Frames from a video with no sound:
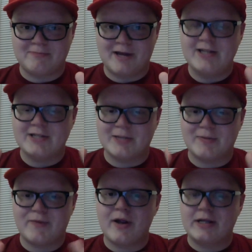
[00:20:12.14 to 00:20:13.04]
It's going to be
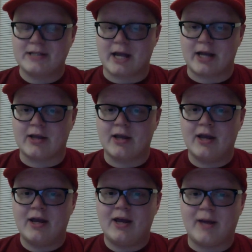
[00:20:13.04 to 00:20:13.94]
very exciting.
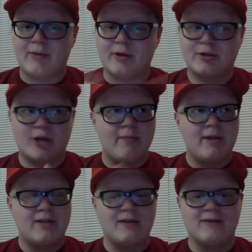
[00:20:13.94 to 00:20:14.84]
I'm going to try and
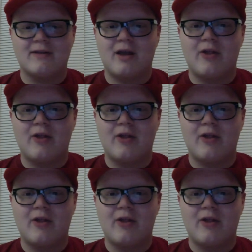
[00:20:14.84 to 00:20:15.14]
make this